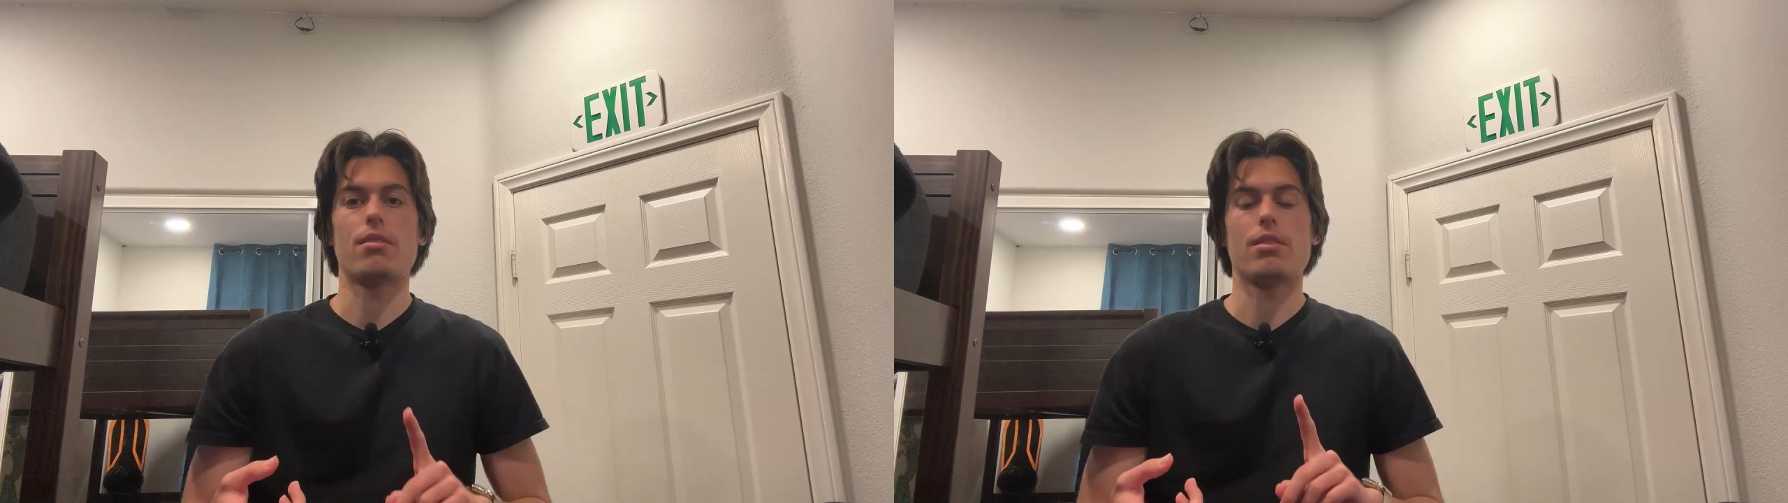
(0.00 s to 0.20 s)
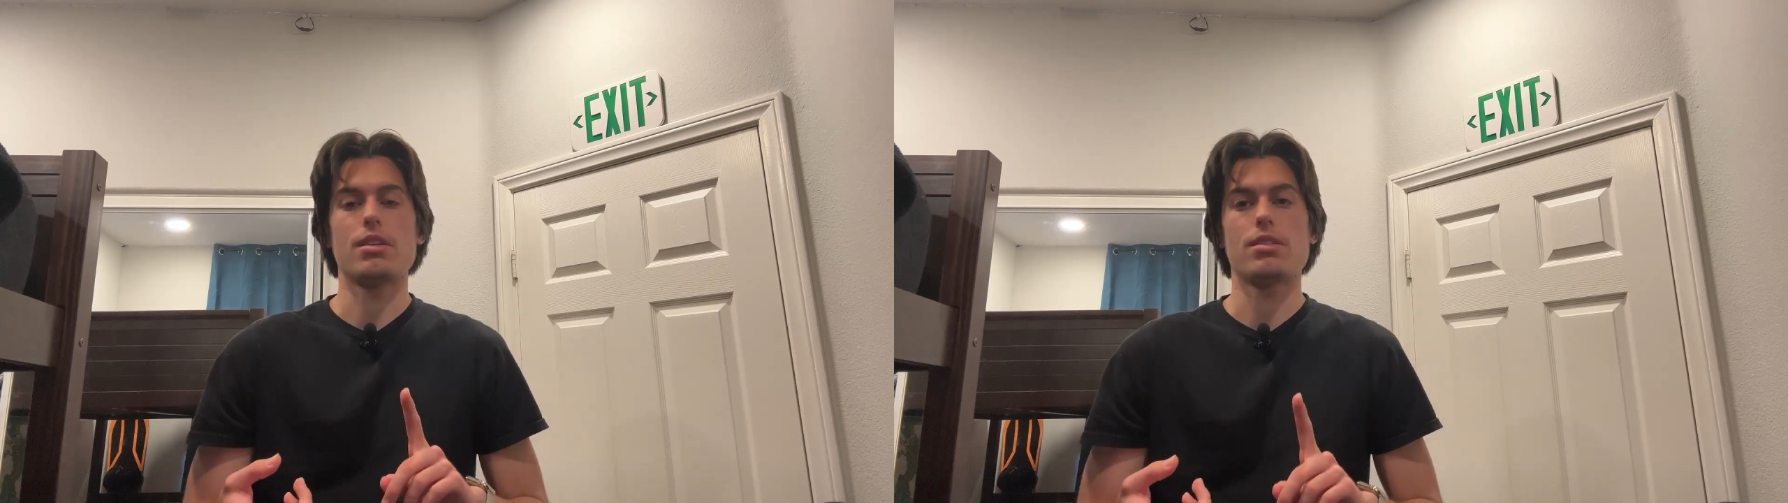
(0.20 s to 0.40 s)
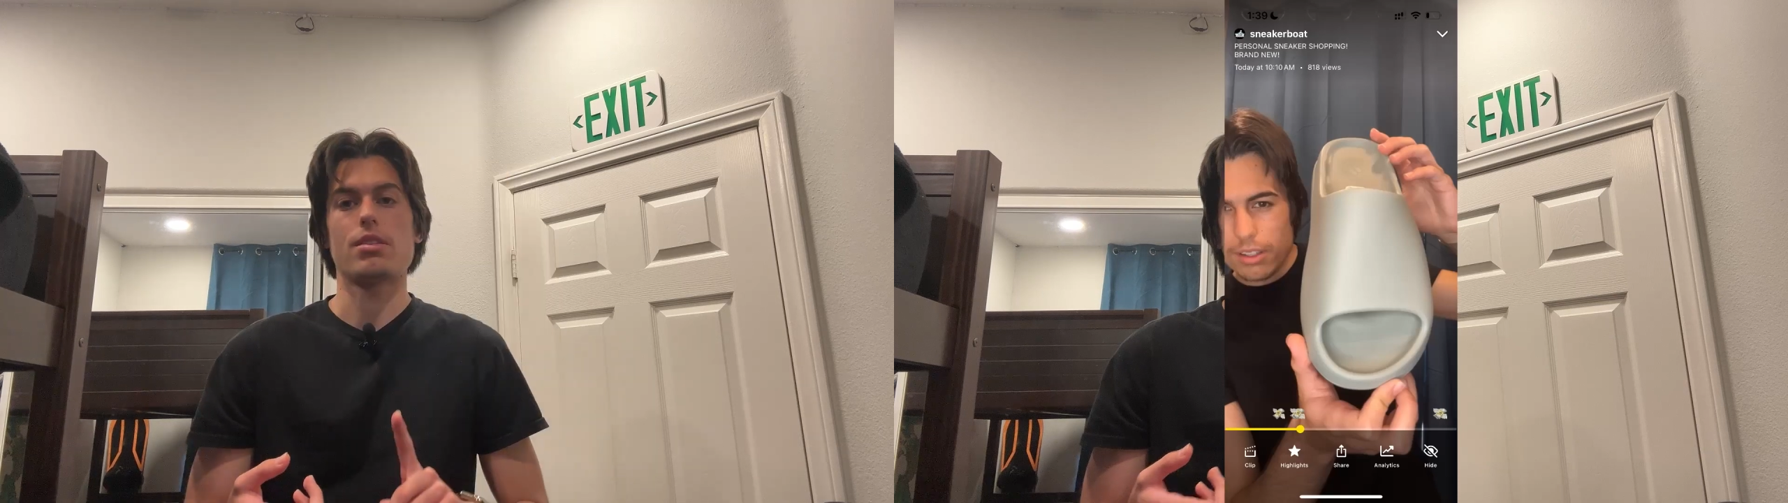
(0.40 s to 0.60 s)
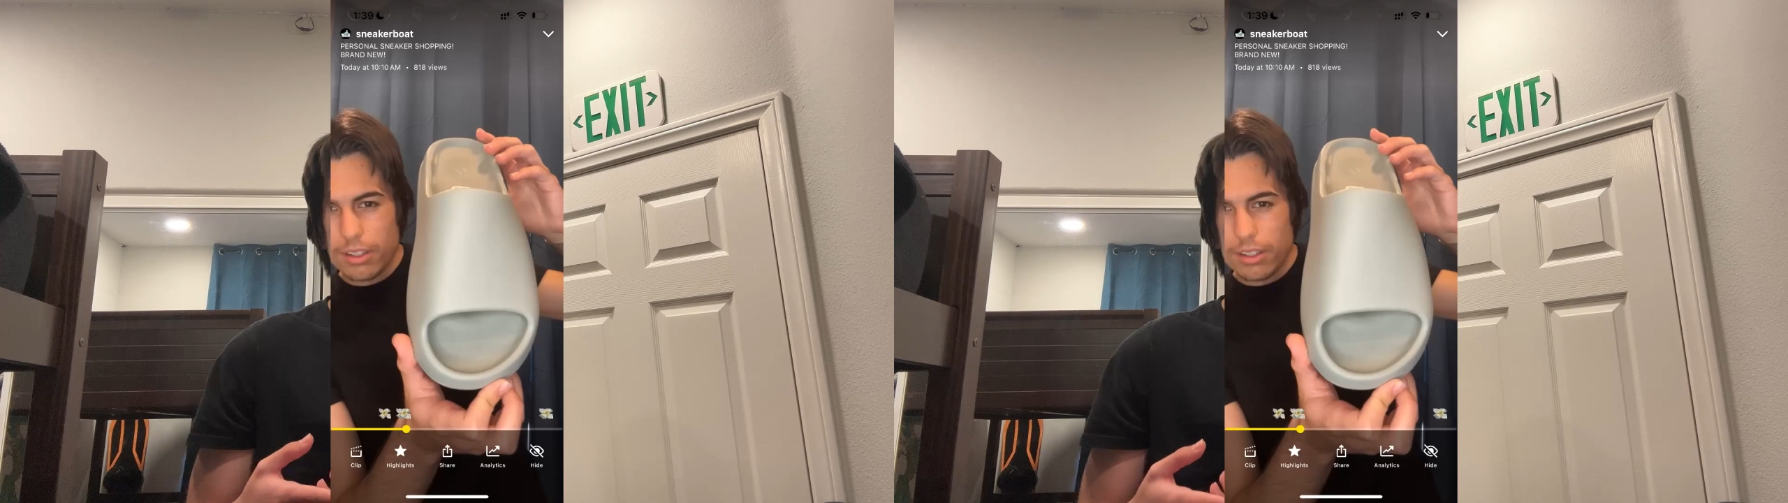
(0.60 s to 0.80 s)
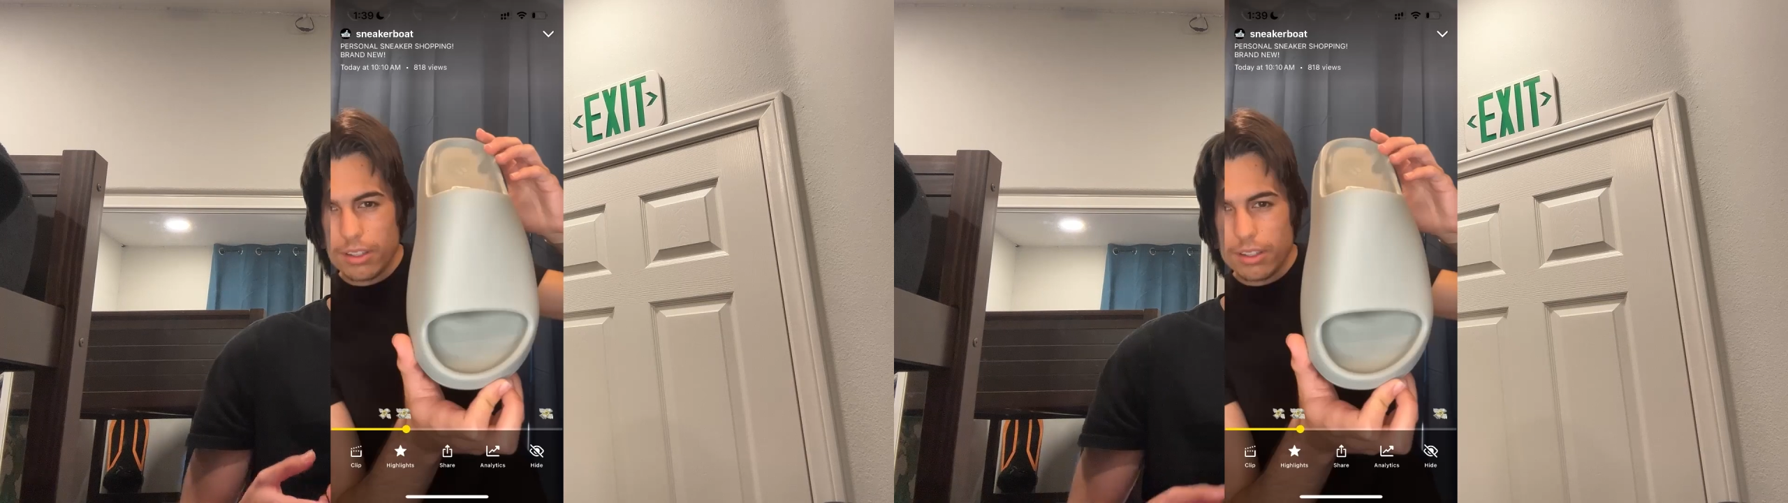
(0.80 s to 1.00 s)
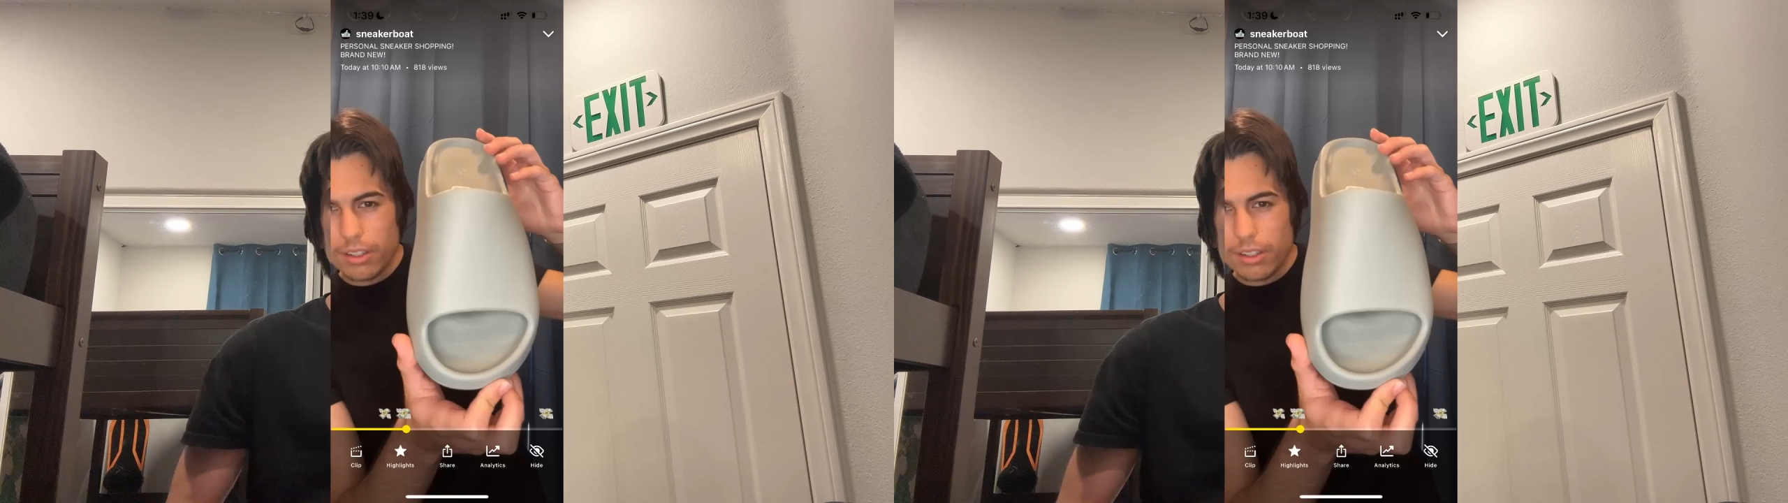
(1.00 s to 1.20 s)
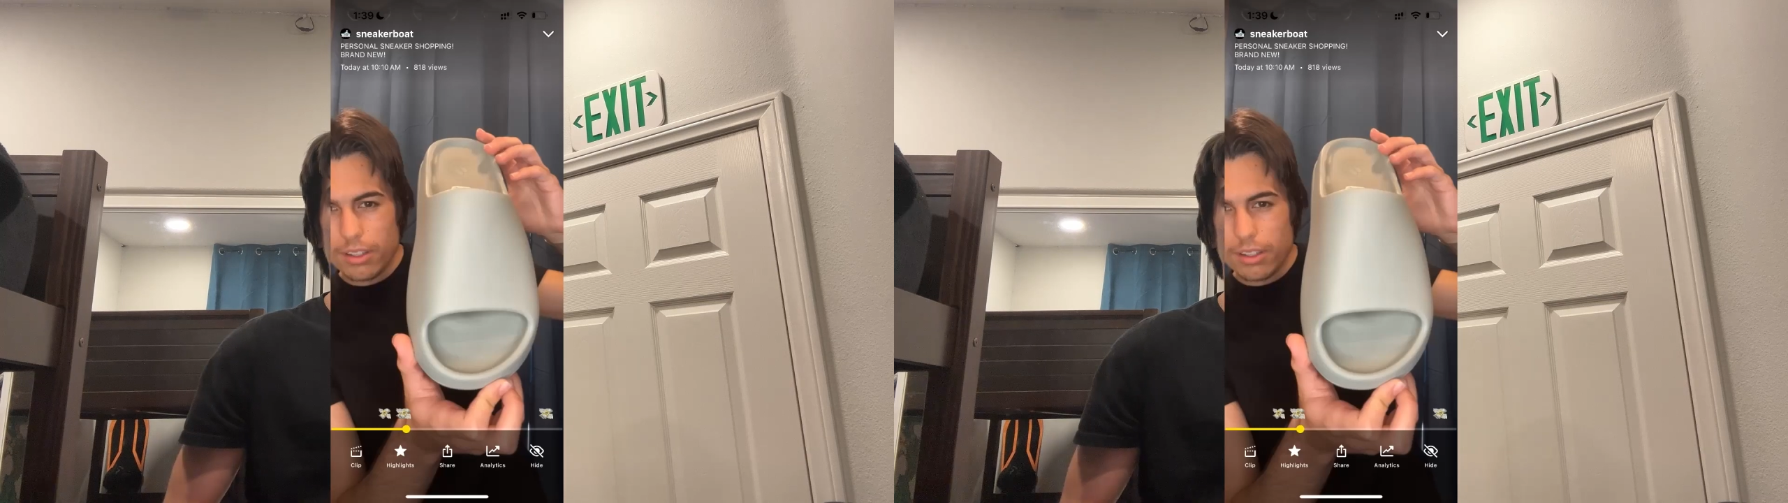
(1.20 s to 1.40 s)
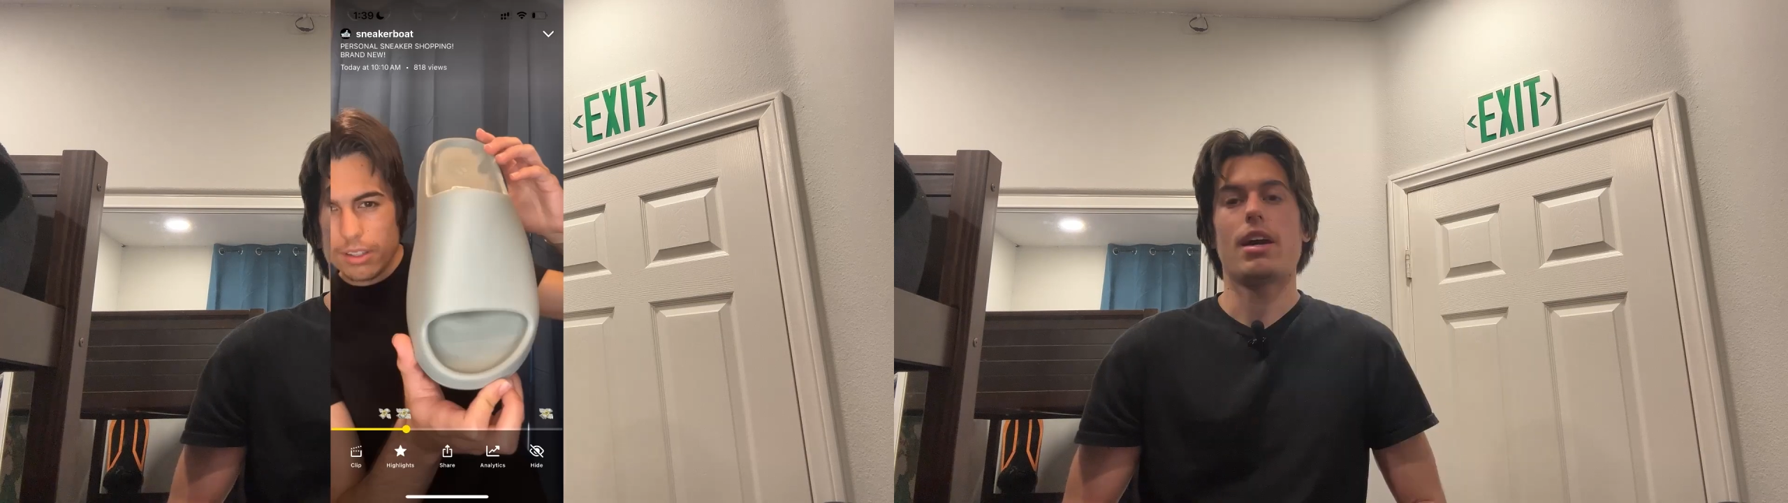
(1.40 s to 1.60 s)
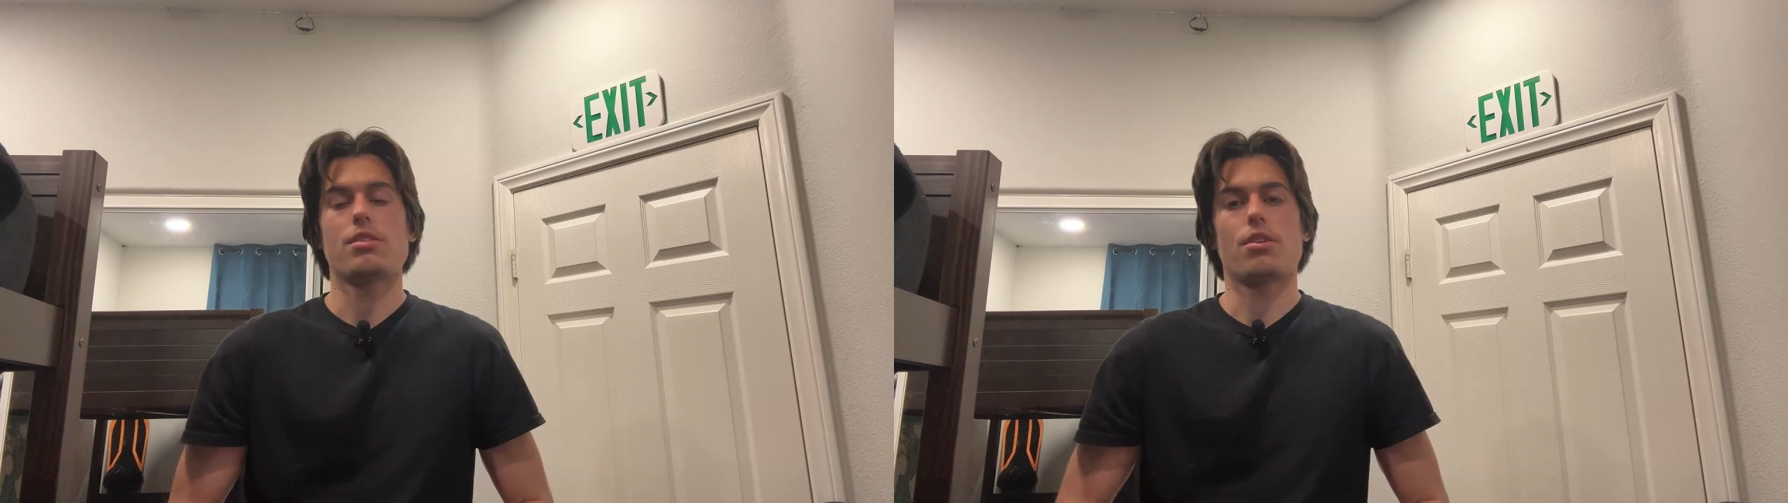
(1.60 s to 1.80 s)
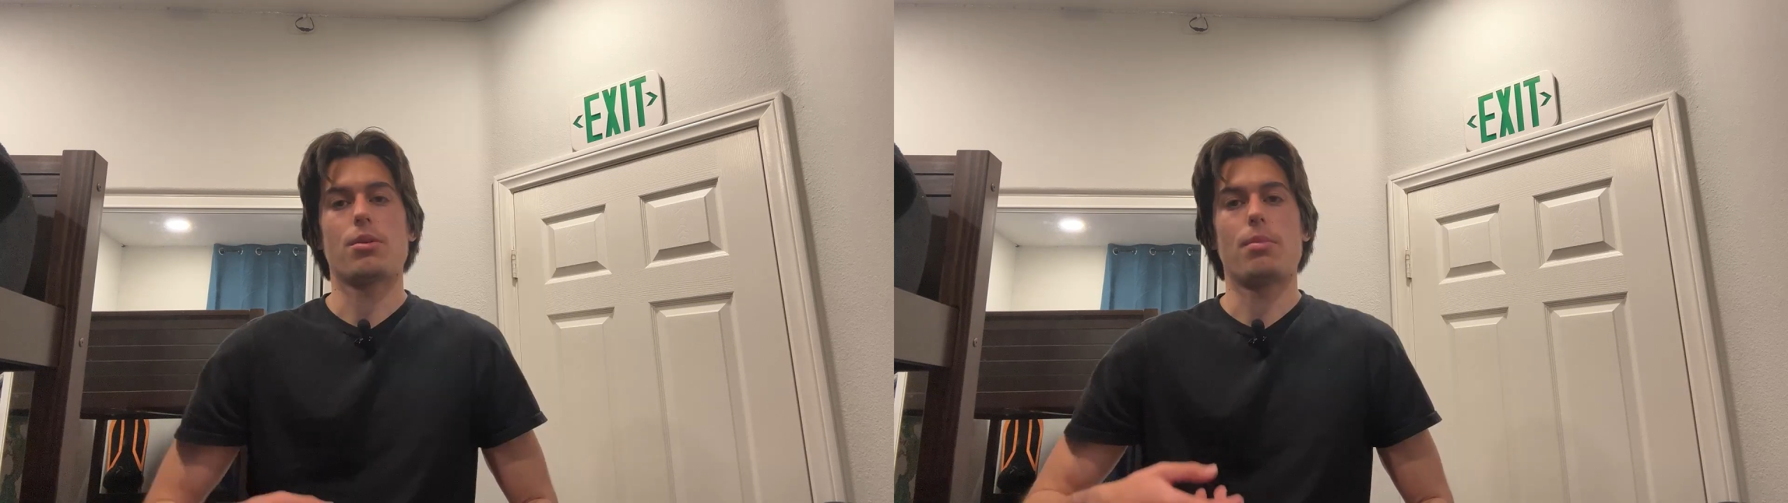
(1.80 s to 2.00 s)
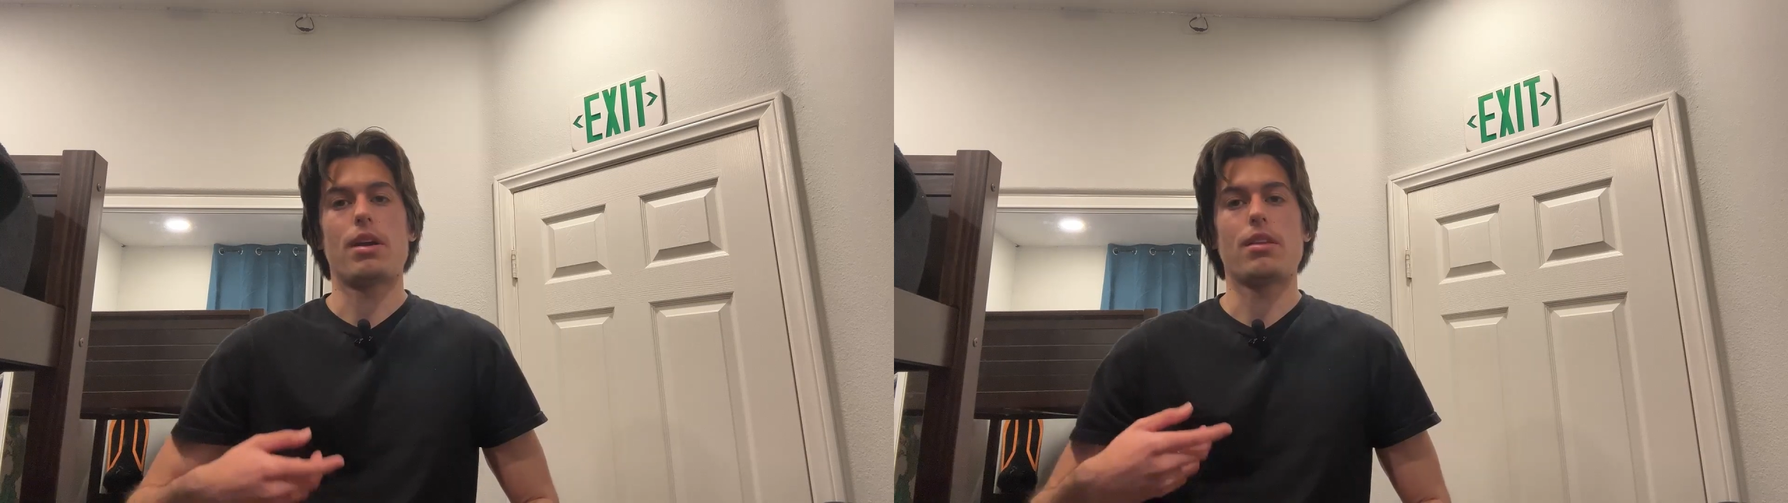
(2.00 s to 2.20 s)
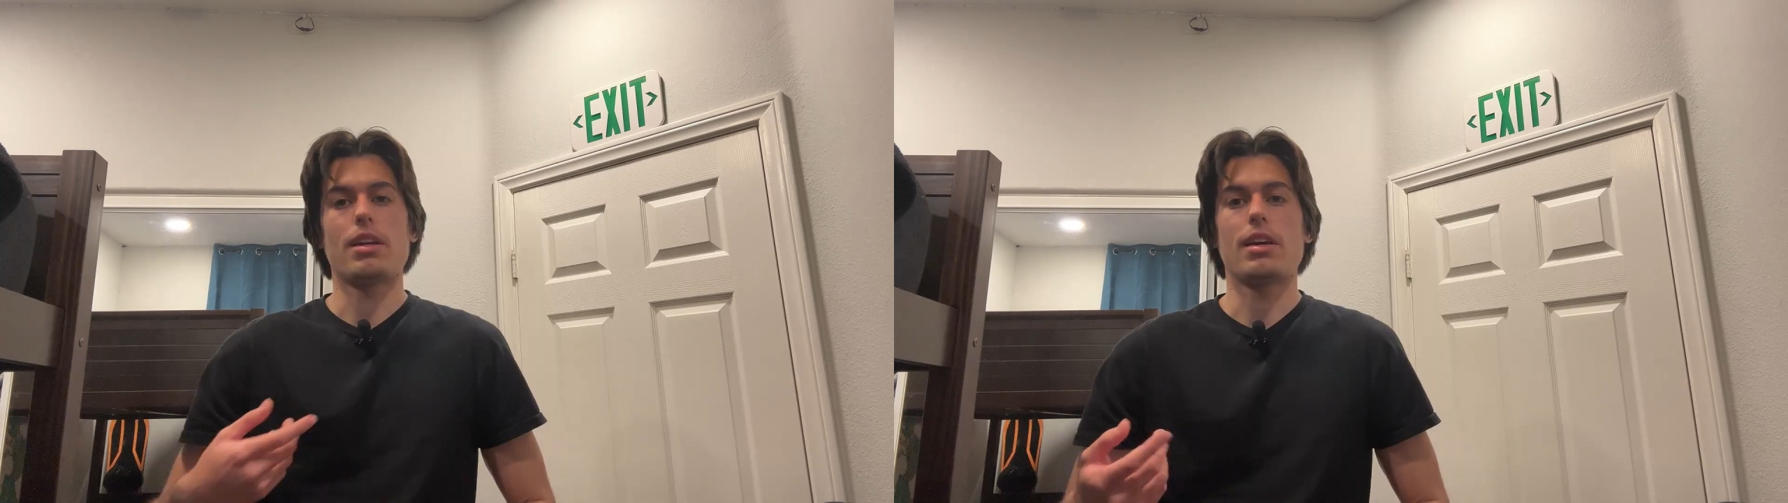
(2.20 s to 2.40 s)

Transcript: of the Salts. I sold a pair of the